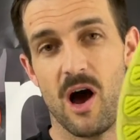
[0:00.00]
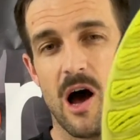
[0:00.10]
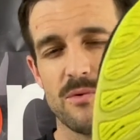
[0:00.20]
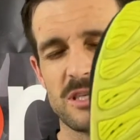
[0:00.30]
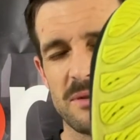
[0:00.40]

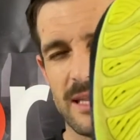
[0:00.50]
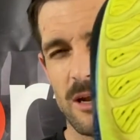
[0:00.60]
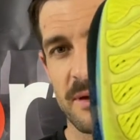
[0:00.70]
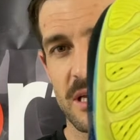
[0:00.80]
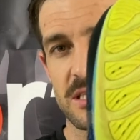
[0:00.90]
I was a
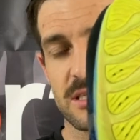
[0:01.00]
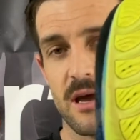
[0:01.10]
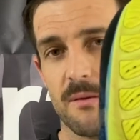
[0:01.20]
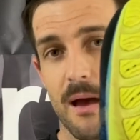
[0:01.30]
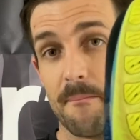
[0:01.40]
little bit
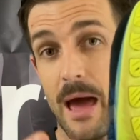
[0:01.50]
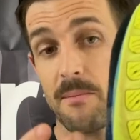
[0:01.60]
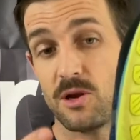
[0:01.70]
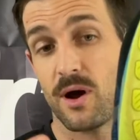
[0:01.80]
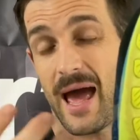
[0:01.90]
concerned about
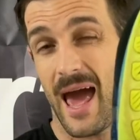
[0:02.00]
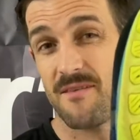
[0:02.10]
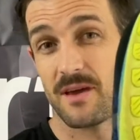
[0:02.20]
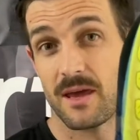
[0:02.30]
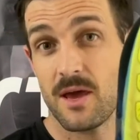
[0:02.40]
maybe not
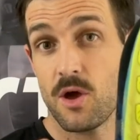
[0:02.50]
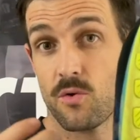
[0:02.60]
having